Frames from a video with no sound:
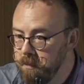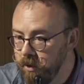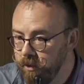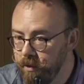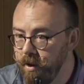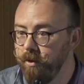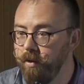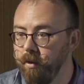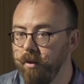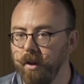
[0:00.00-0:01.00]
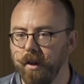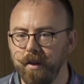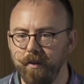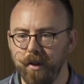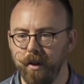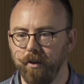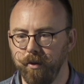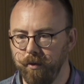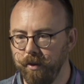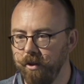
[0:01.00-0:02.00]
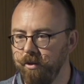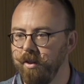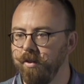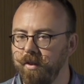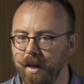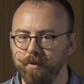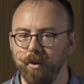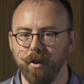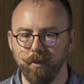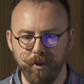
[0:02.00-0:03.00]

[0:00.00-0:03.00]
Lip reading: structural connectivity is essentially the scaffold